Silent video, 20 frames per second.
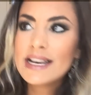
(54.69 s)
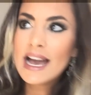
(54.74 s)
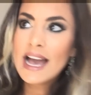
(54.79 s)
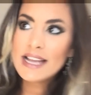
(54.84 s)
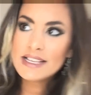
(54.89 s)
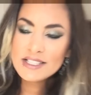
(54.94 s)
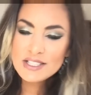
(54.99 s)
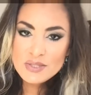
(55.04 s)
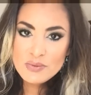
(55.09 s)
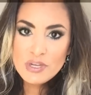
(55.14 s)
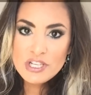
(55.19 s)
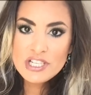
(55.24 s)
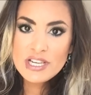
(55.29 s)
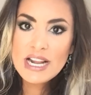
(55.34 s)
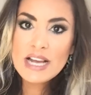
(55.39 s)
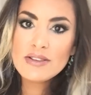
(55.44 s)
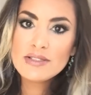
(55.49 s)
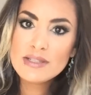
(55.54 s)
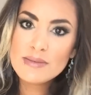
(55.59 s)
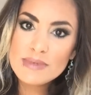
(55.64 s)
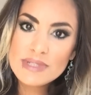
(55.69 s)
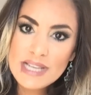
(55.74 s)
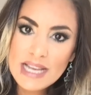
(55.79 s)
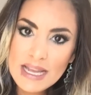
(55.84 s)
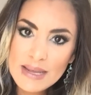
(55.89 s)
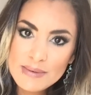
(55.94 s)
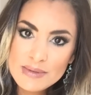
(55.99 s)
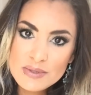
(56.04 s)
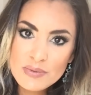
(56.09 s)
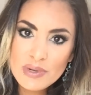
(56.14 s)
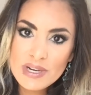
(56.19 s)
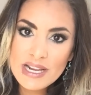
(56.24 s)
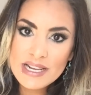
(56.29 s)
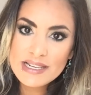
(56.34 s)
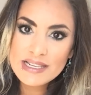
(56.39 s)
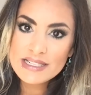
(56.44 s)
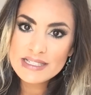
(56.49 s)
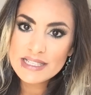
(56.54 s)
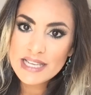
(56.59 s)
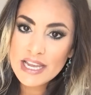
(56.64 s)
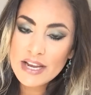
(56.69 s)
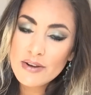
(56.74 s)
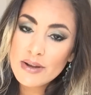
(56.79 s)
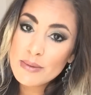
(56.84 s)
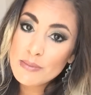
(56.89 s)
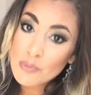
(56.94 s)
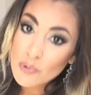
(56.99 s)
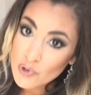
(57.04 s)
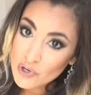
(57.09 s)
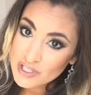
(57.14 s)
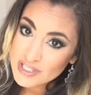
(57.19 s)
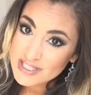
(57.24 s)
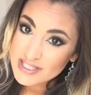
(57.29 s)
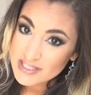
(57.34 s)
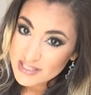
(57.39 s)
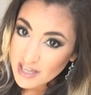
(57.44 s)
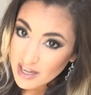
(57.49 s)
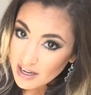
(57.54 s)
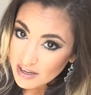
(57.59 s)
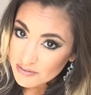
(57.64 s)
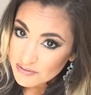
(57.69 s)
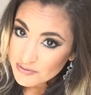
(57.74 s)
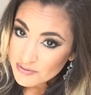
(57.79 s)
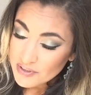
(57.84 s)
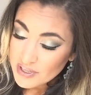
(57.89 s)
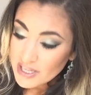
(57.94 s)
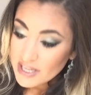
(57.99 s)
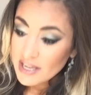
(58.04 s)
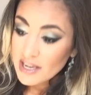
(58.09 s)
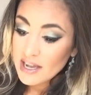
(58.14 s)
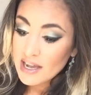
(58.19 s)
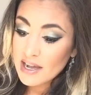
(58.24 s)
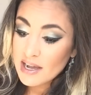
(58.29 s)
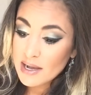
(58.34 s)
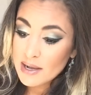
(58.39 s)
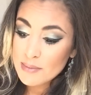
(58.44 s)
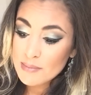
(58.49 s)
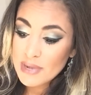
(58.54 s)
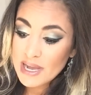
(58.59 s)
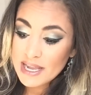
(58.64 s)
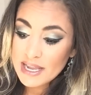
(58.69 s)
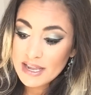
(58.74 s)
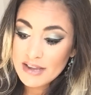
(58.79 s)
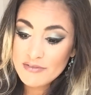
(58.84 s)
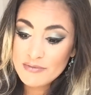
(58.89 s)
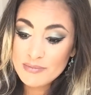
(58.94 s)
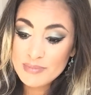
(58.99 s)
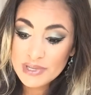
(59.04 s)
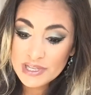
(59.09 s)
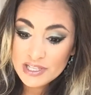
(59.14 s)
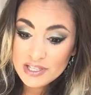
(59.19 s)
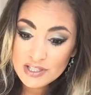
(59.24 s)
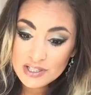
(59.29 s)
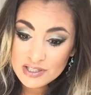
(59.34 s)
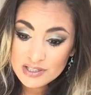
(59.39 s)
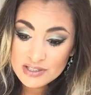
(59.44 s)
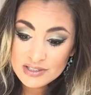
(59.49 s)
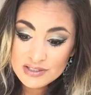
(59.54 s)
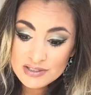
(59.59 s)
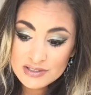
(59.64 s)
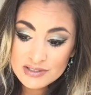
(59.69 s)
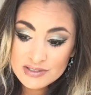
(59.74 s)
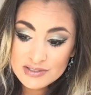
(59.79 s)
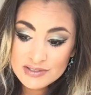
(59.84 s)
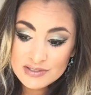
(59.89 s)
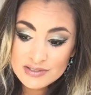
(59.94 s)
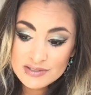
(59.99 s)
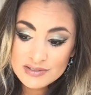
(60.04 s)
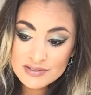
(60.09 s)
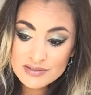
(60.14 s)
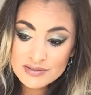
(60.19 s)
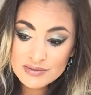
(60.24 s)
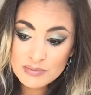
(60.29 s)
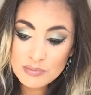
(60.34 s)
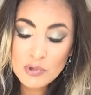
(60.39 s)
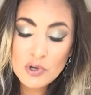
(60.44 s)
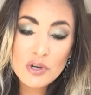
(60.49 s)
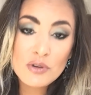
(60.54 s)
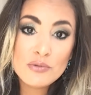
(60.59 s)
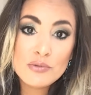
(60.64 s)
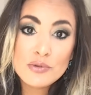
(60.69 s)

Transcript: I switch it out sometimes when I need to carry more stuff. I have bigger, more